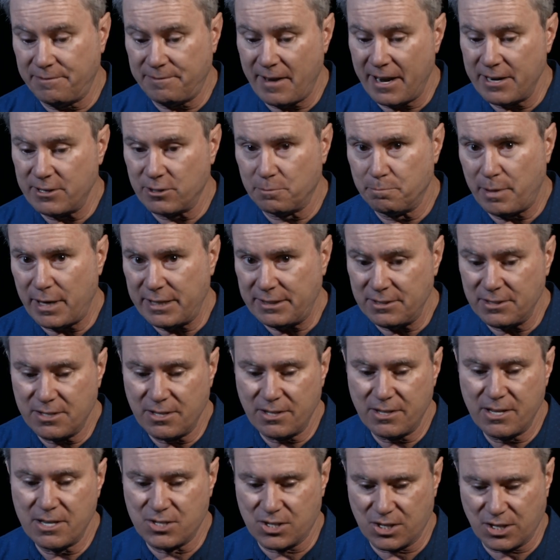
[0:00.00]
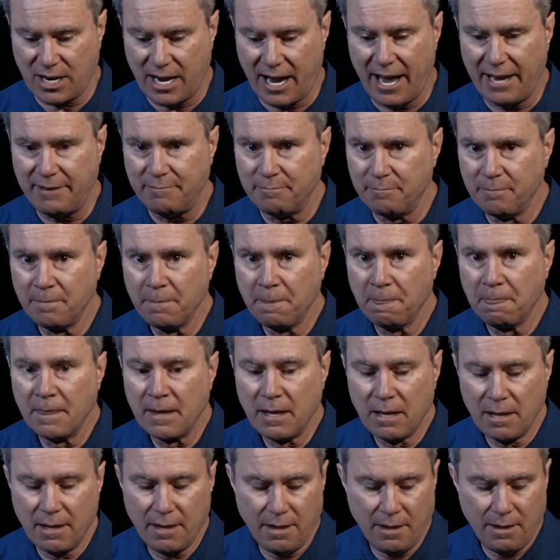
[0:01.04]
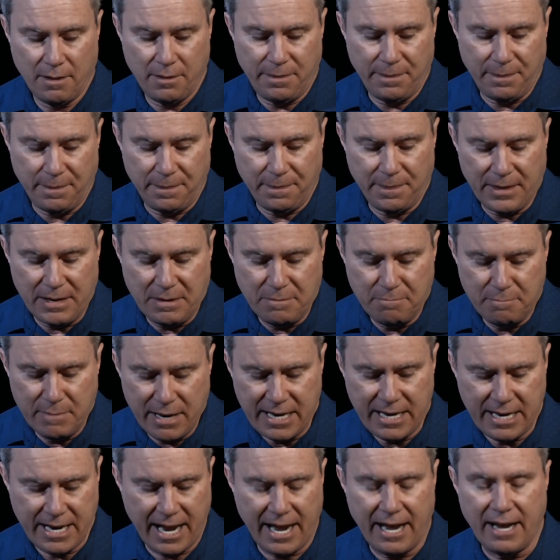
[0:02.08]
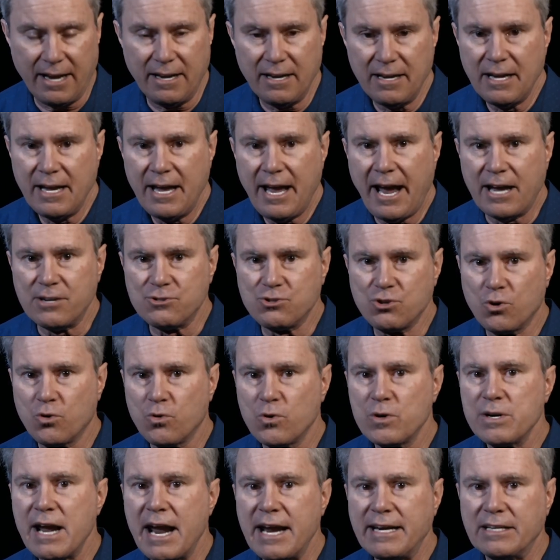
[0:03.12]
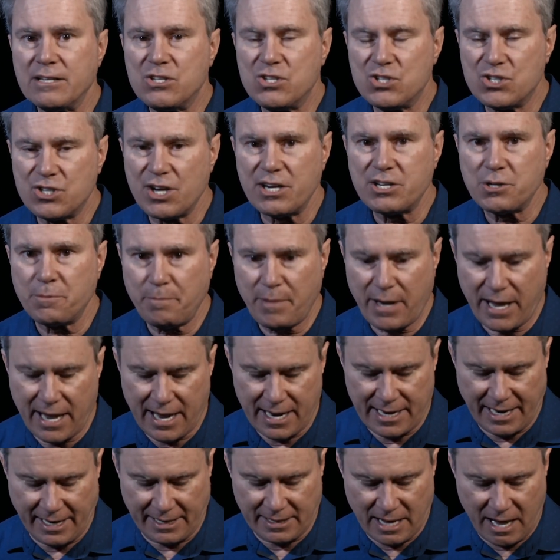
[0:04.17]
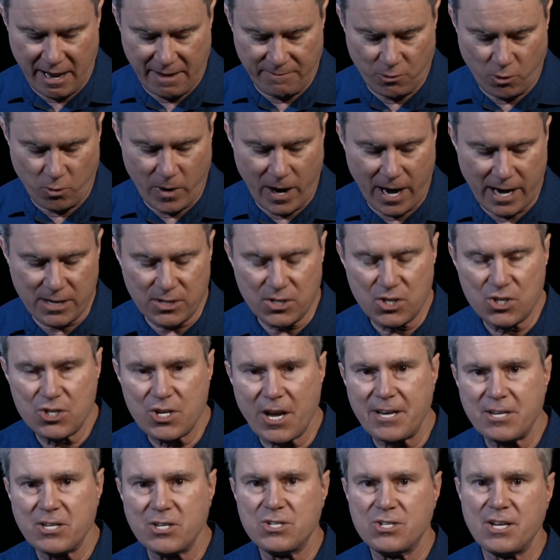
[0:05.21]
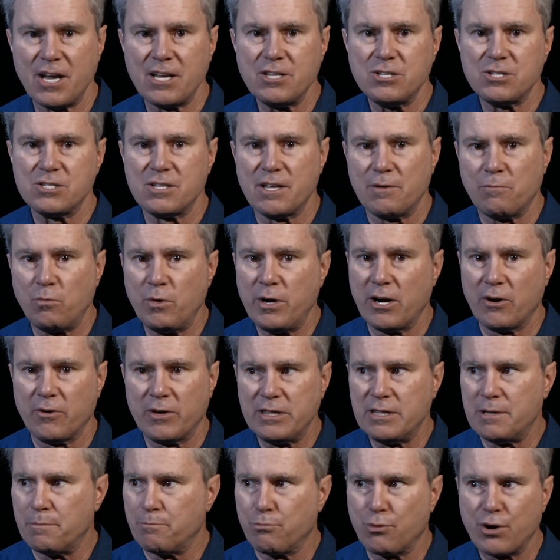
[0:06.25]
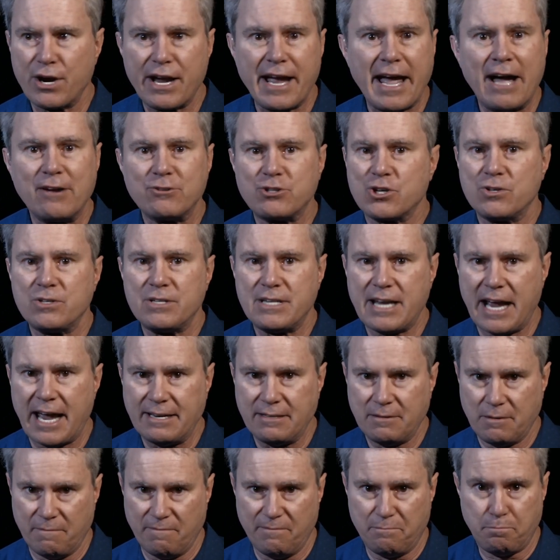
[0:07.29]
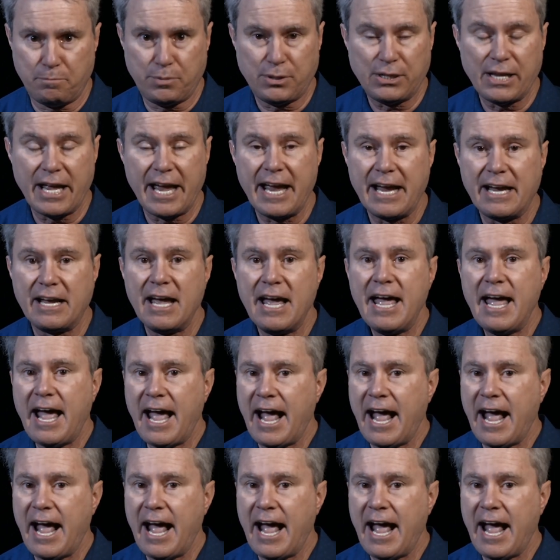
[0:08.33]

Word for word: a final button to this, Scott. The media has created such a panic. They have created such a sense that we are in the bring out your dead plague